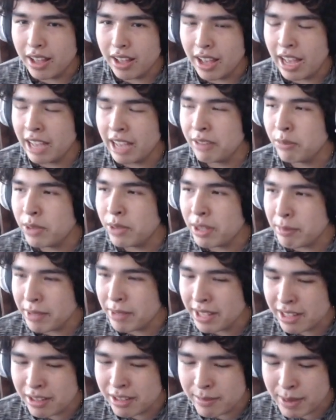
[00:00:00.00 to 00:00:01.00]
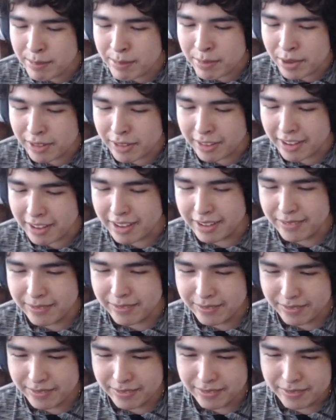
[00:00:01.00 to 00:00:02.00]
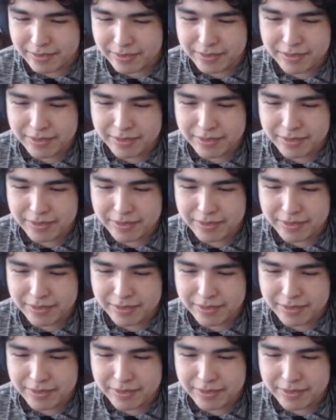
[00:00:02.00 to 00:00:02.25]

I we could play near my birthday. There you go.